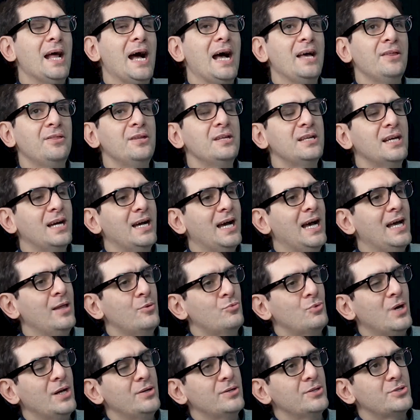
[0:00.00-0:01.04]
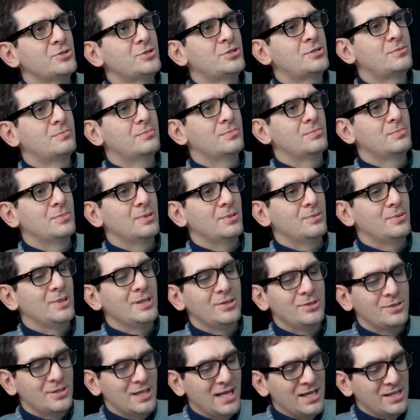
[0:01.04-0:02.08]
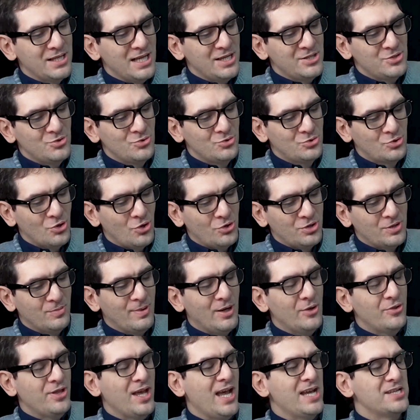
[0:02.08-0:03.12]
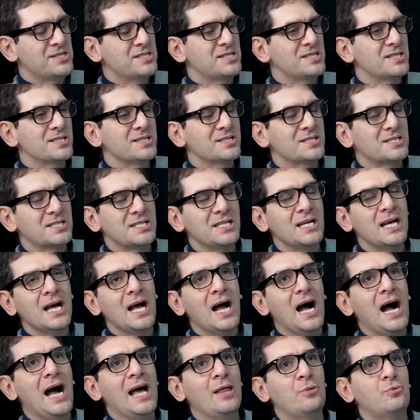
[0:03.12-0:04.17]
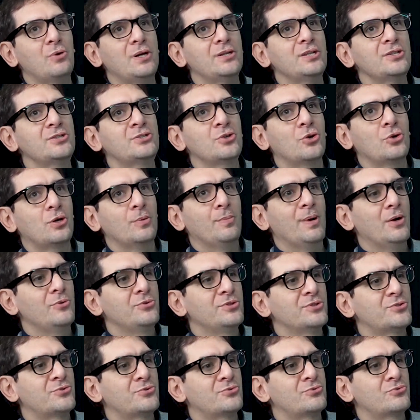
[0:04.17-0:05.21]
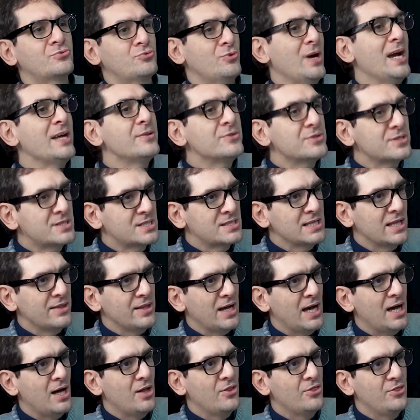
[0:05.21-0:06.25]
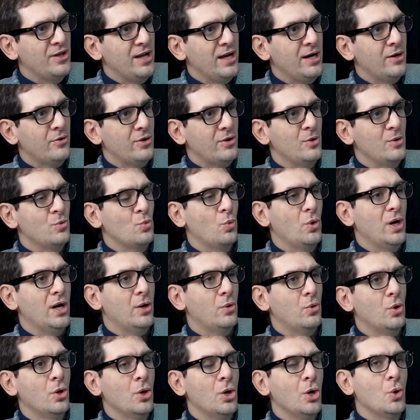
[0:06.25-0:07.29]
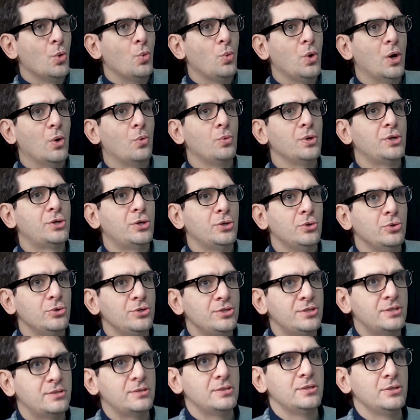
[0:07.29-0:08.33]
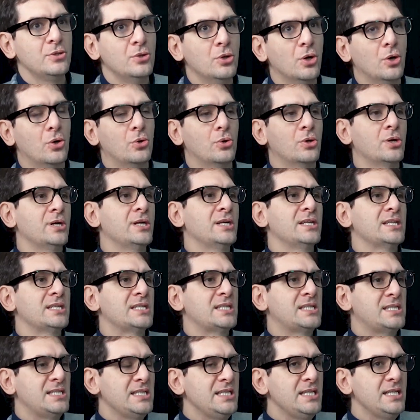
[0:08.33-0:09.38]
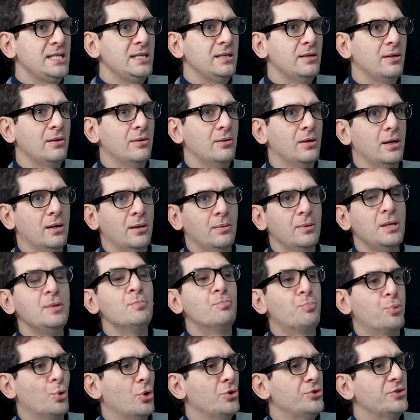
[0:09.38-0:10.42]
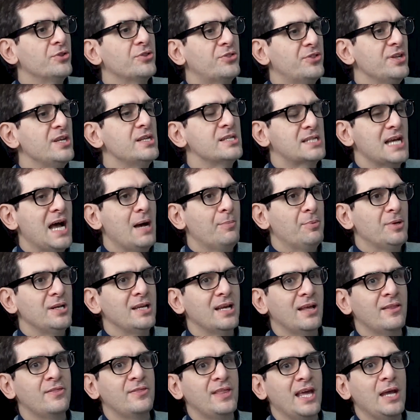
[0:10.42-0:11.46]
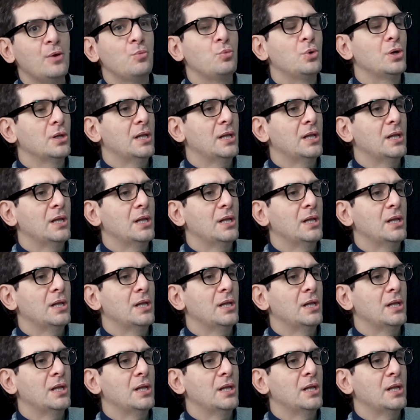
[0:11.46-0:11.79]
I think I'd rather, as you talked about hesitancy, I'd rather talk about the trends that are there, where we could, see important things happening, and they will